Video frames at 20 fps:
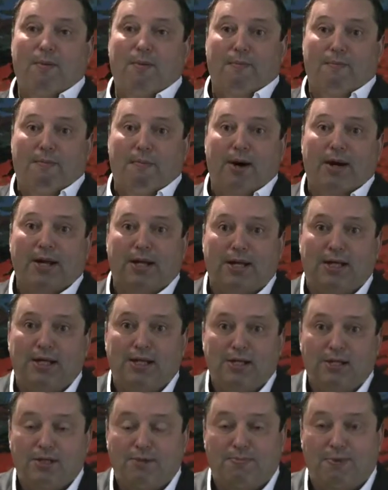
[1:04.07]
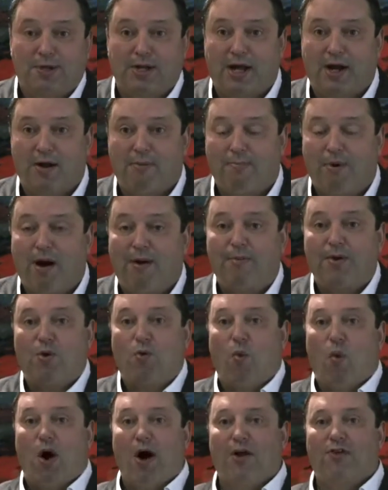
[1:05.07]
money to put down the property.
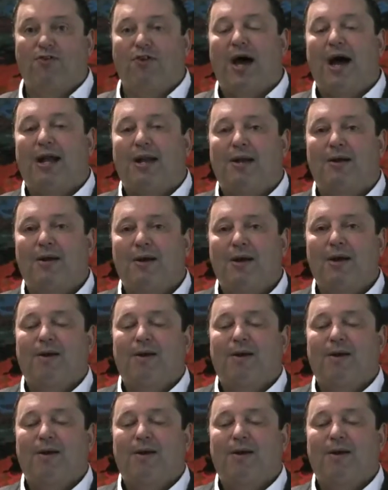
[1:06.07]
Why is that?